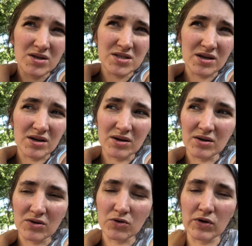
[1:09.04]

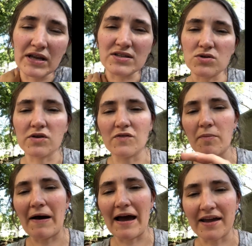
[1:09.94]
to create sort of a
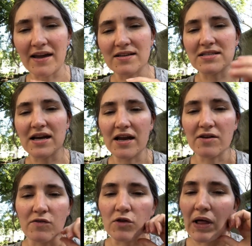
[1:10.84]
pocket to kind
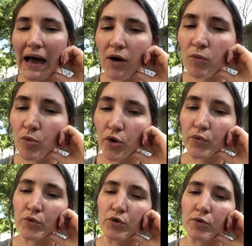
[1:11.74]
of allow more
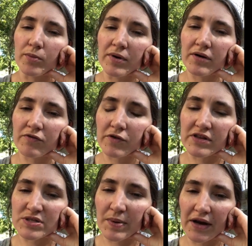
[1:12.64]
room for
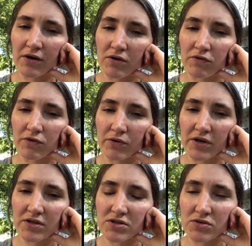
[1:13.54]
the spinal
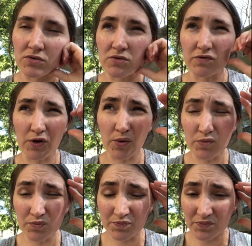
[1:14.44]
fluid to flow.
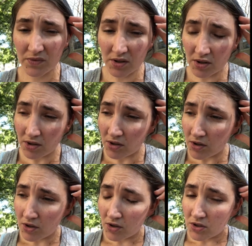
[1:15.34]

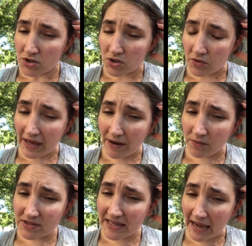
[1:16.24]
So that
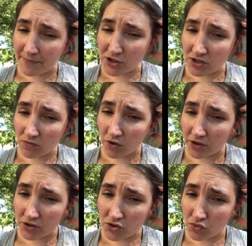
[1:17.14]
was the option,
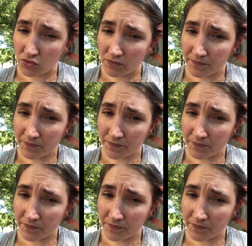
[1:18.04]
1 or 2.